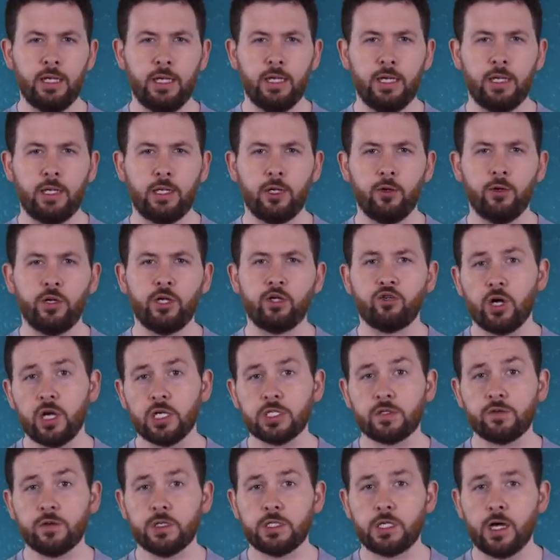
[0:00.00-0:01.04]
including
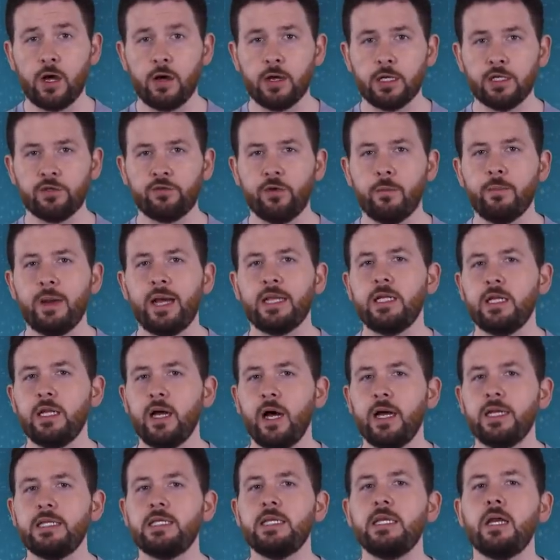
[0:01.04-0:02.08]
transfer targets for Man
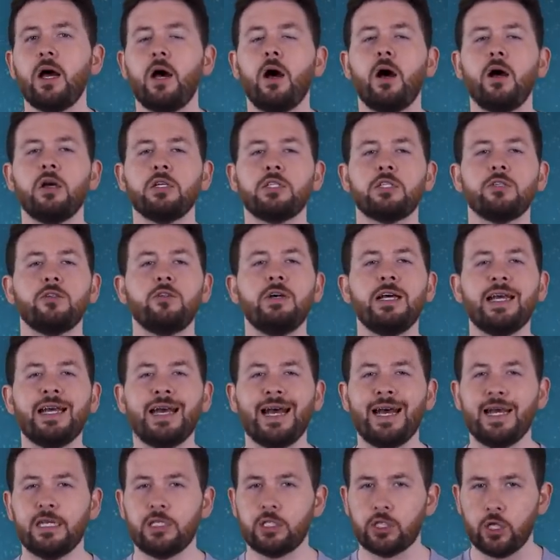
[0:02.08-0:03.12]
United, Arsenal
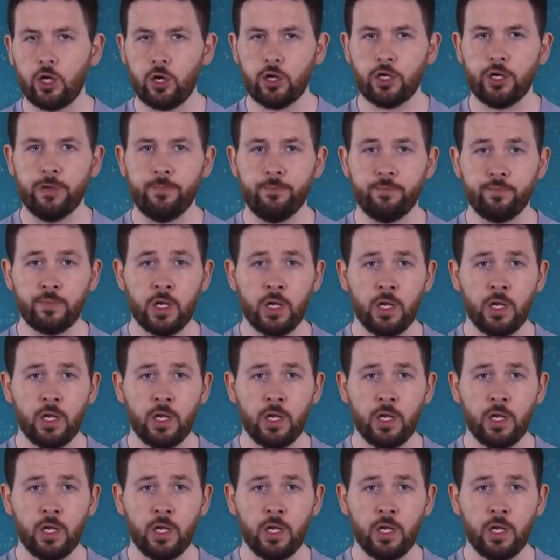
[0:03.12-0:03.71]
and Tottenham.